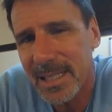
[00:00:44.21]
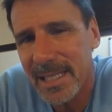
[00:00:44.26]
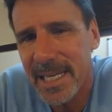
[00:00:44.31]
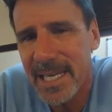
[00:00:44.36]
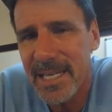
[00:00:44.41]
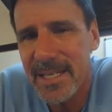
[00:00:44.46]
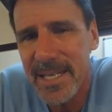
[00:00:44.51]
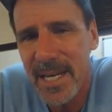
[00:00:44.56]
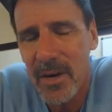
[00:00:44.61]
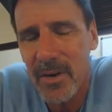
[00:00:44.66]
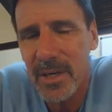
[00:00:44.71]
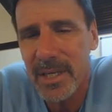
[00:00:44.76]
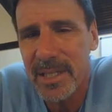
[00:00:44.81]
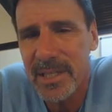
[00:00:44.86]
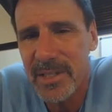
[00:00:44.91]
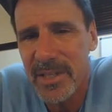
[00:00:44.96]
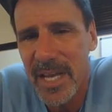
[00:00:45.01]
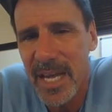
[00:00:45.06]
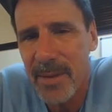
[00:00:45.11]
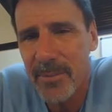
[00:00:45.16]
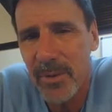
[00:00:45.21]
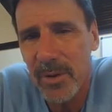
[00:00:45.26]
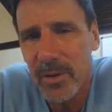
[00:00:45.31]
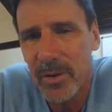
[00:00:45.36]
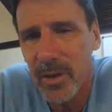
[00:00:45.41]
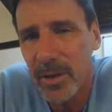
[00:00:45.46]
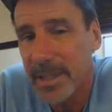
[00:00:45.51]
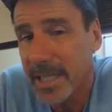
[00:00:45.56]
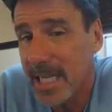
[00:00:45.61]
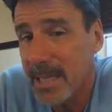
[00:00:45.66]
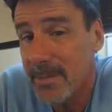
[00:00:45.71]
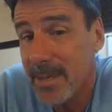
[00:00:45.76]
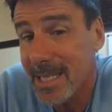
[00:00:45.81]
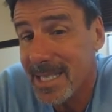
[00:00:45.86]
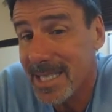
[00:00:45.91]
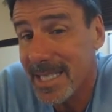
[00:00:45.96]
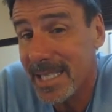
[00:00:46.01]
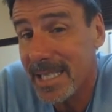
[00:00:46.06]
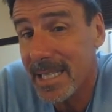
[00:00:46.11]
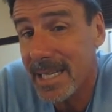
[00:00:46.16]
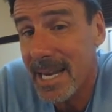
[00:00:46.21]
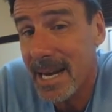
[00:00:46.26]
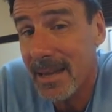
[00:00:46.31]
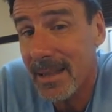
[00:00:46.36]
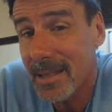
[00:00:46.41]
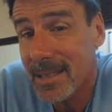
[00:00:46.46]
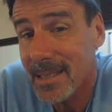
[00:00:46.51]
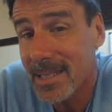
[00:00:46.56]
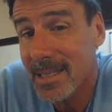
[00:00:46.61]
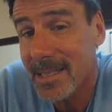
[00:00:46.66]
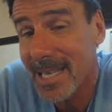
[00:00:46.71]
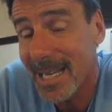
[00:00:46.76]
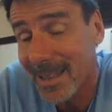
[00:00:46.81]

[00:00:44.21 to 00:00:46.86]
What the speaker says: lays out an example called ABC analysis.